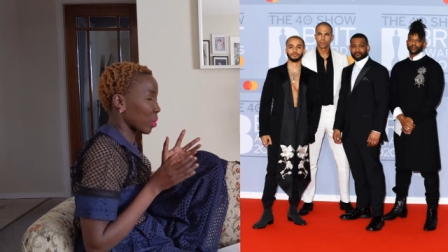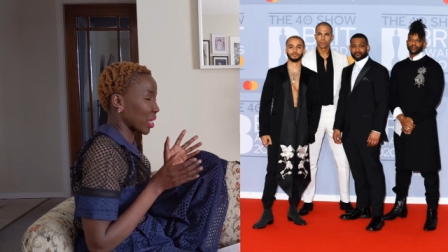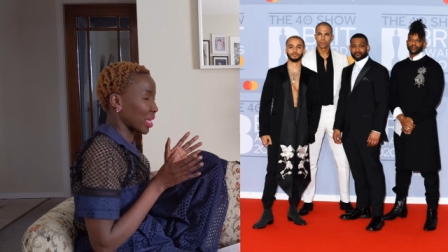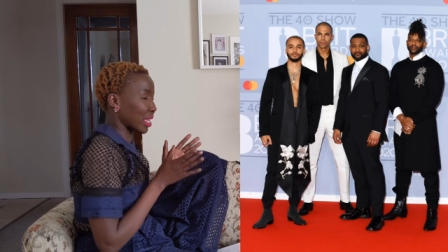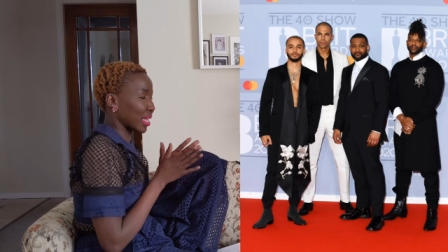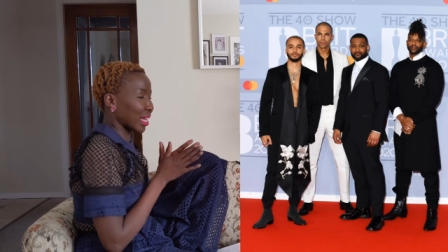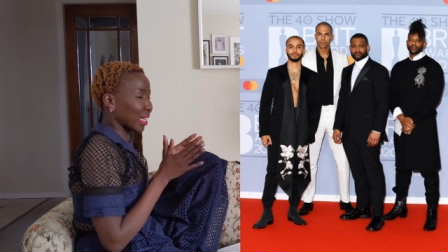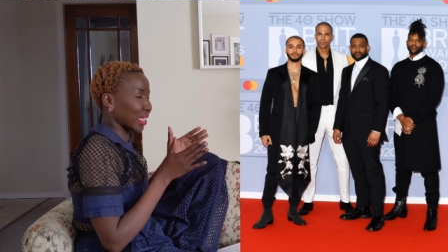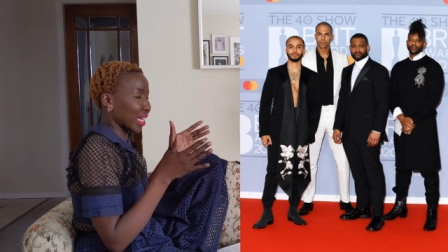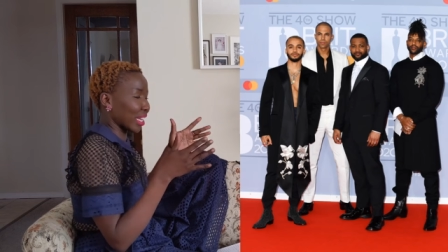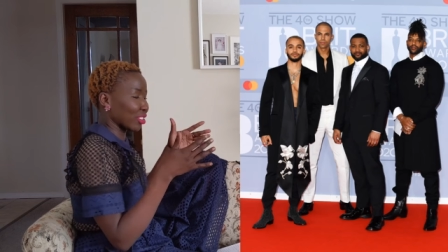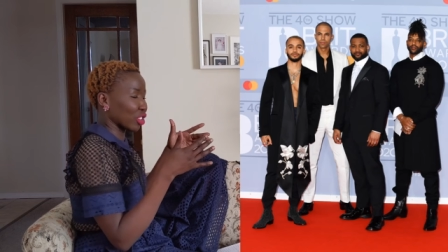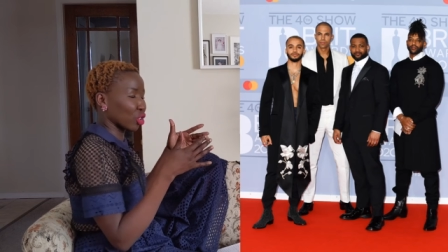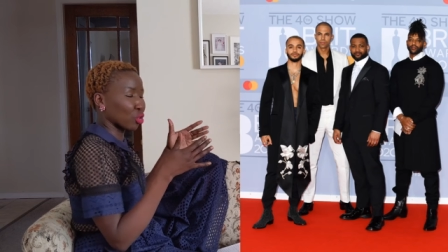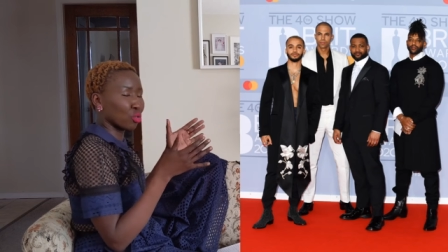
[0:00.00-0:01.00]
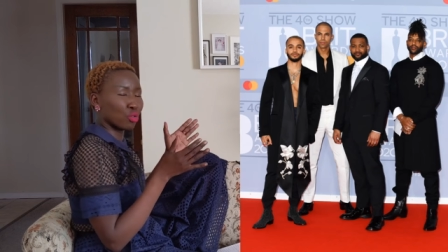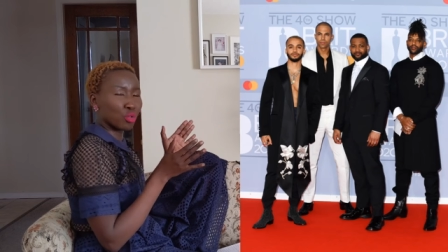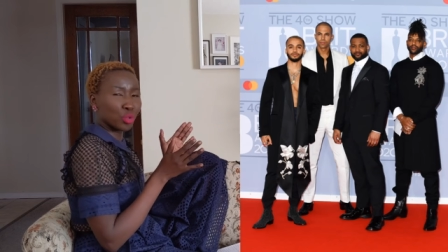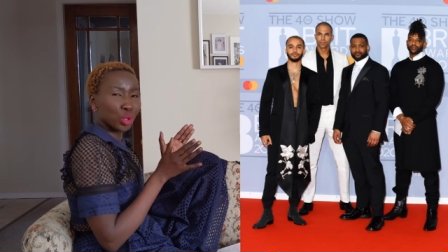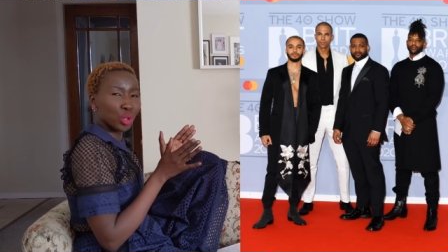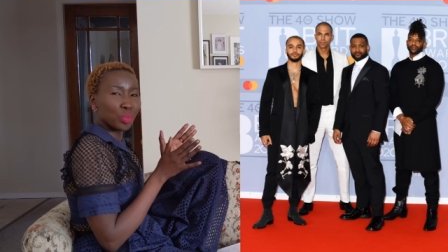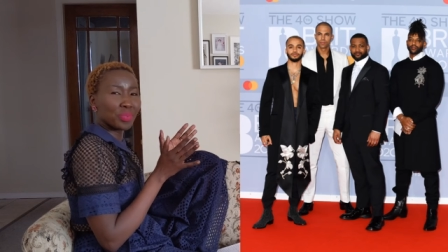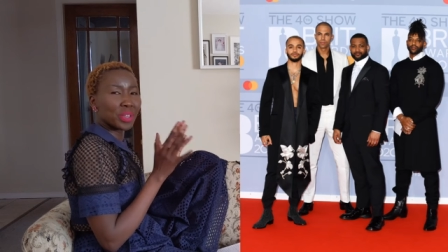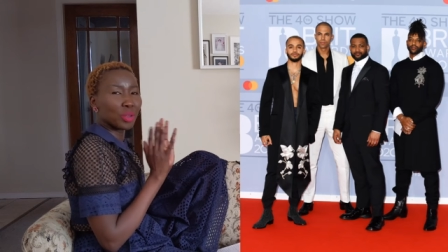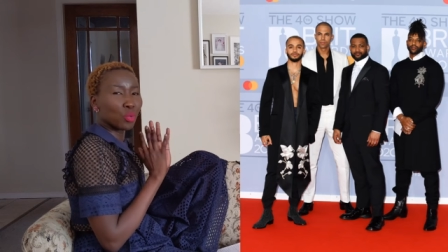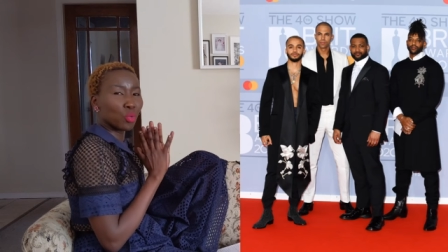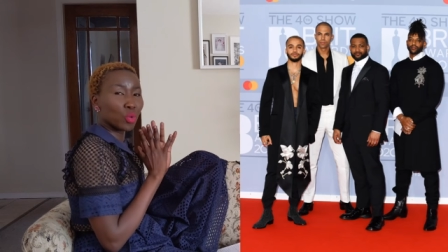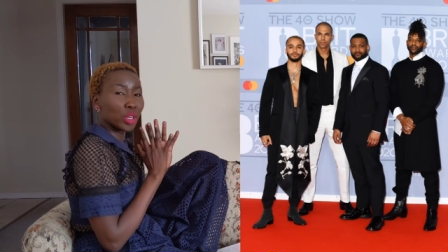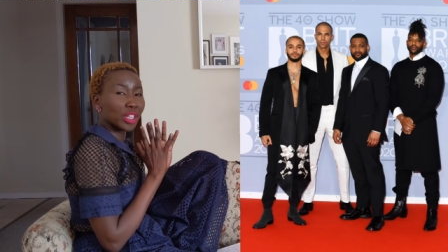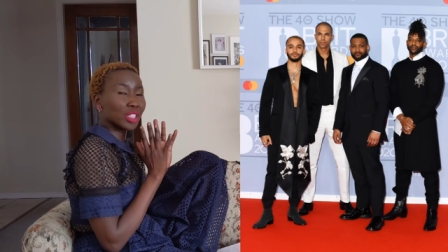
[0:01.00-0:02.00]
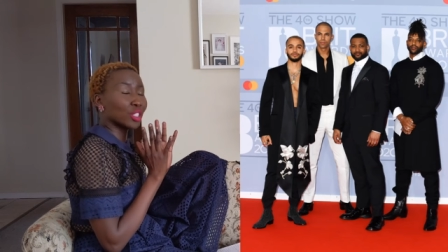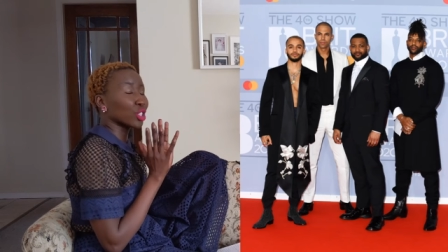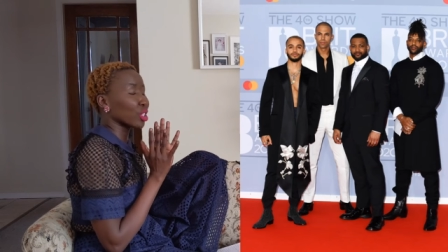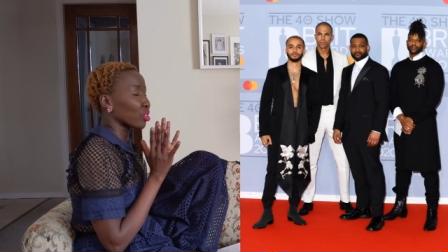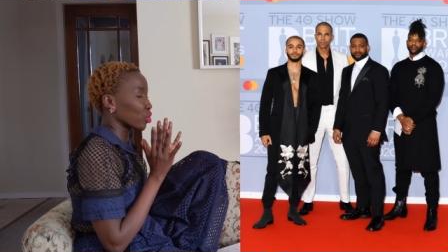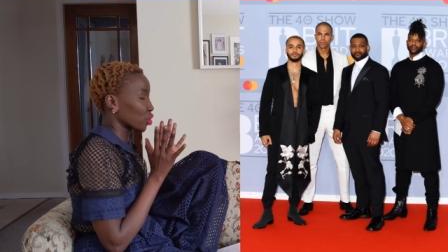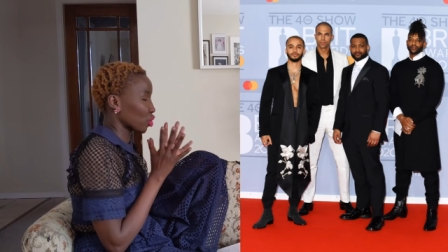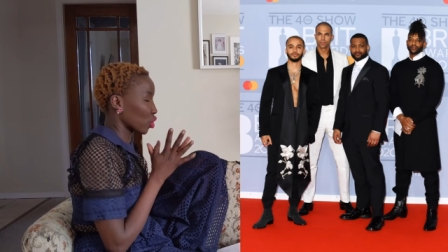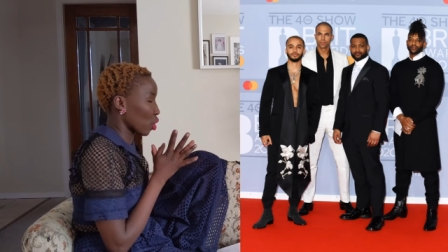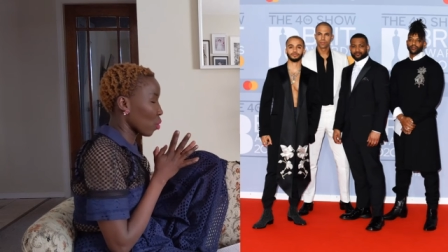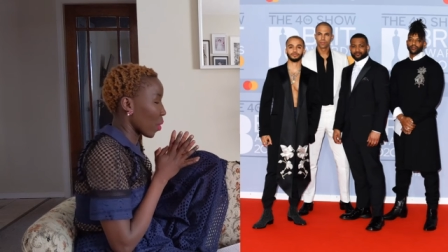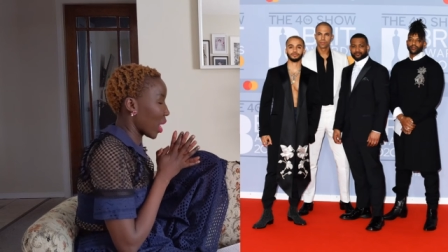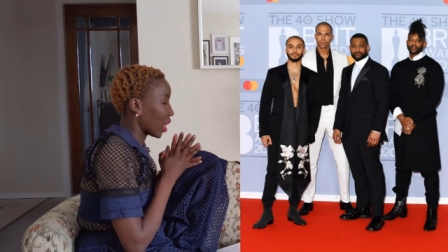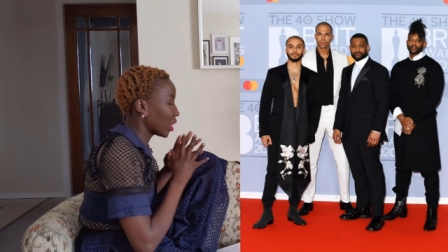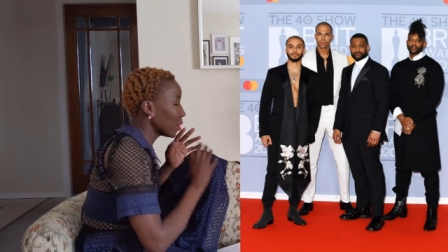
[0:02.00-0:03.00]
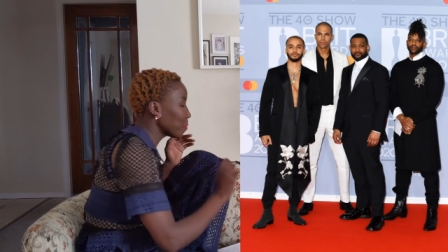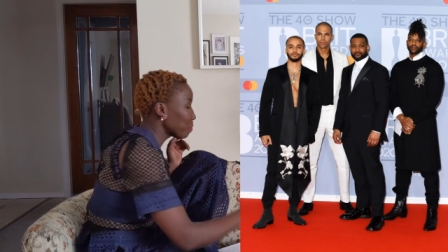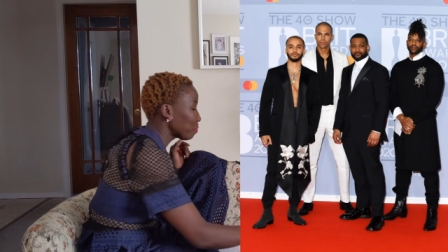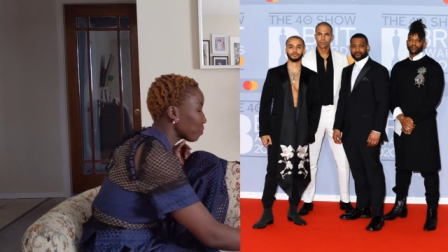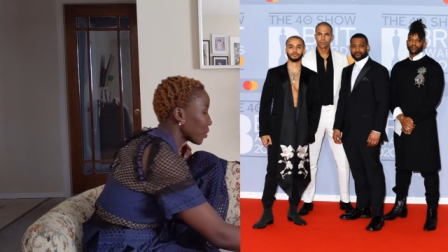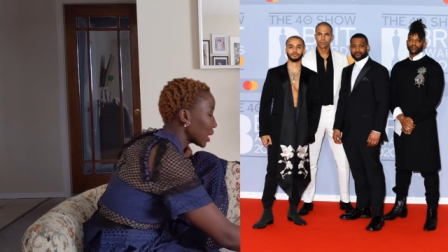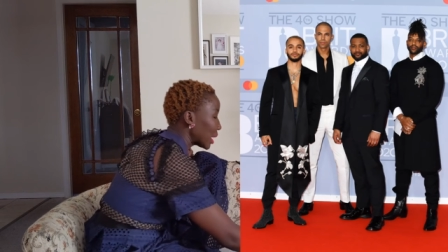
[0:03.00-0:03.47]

but yet as a group it worked so well.